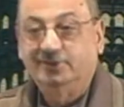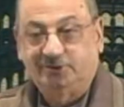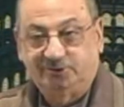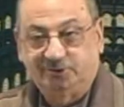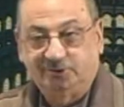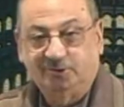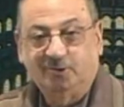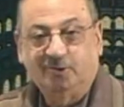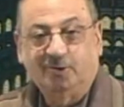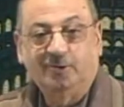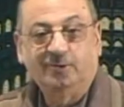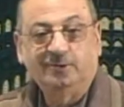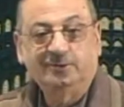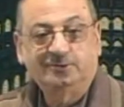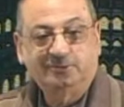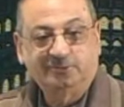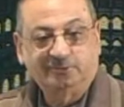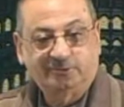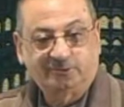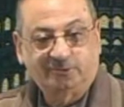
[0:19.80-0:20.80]
Did you
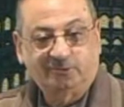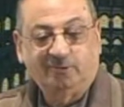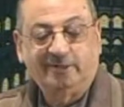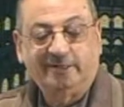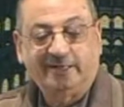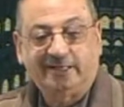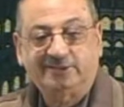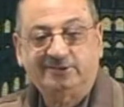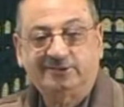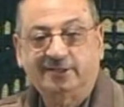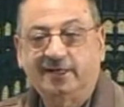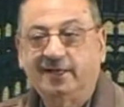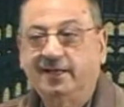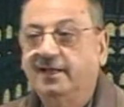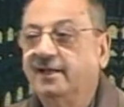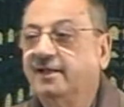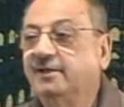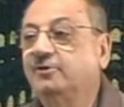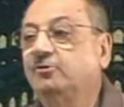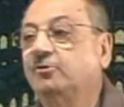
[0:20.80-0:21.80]
go to school
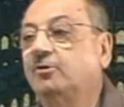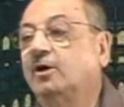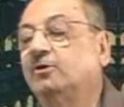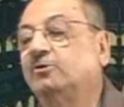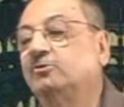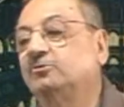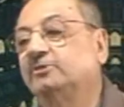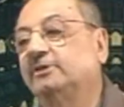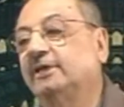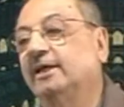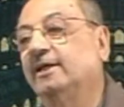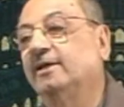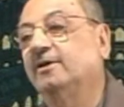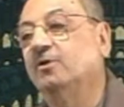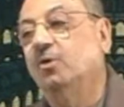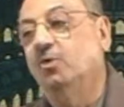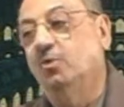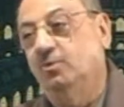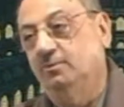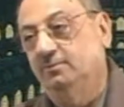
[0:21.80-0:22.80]
yesterday? You got to
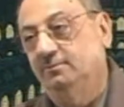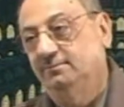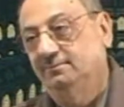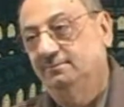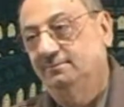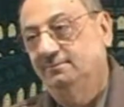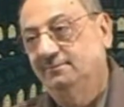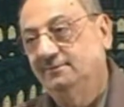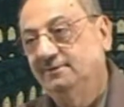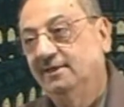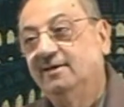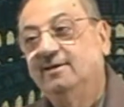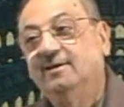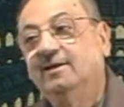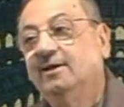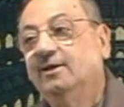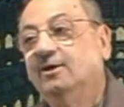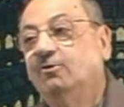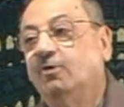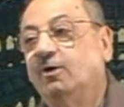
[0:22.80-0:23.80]
say no.
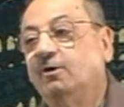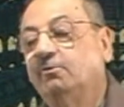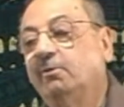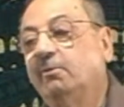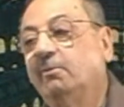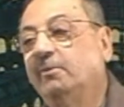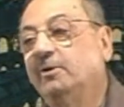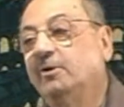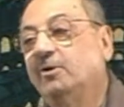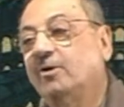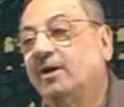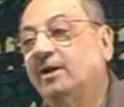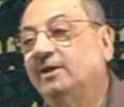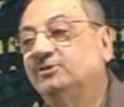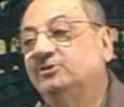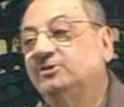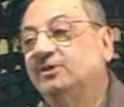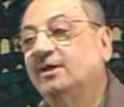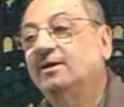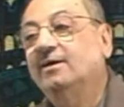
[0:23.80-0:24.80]
What will be your
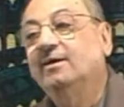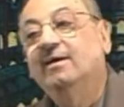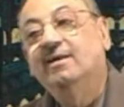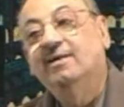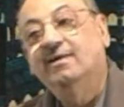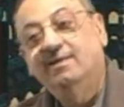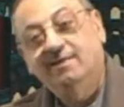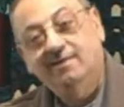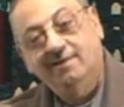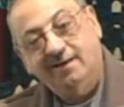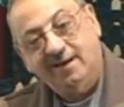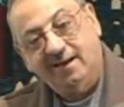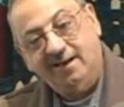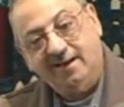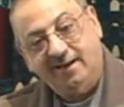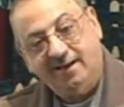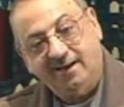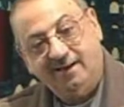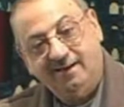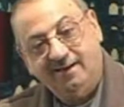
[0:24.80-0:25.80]
answer?
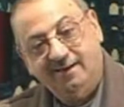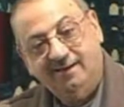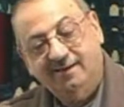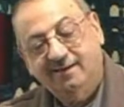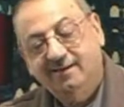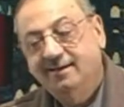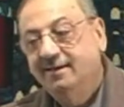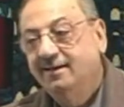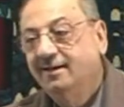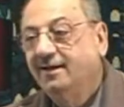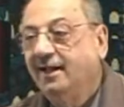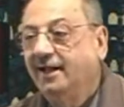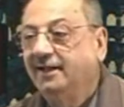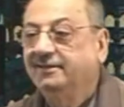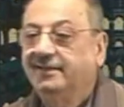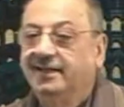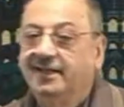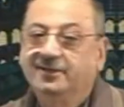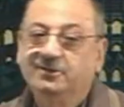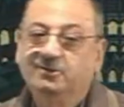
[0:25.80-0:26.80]
La.
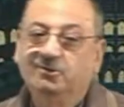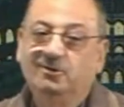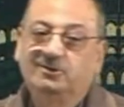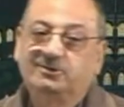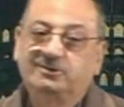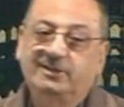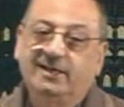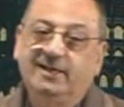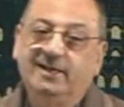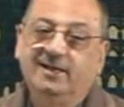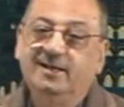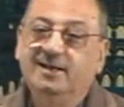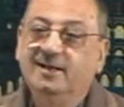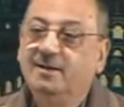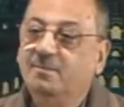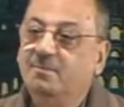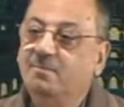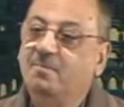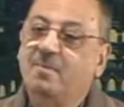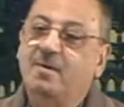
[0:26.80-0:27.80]
And then you will say,
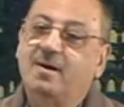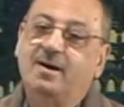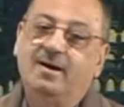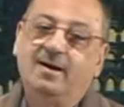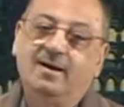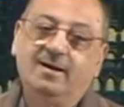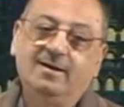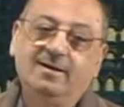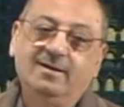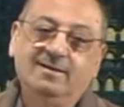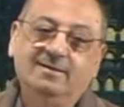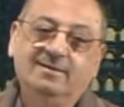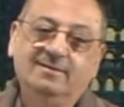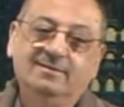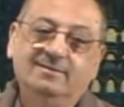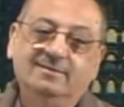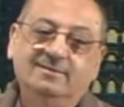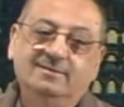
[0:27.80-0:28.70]
ma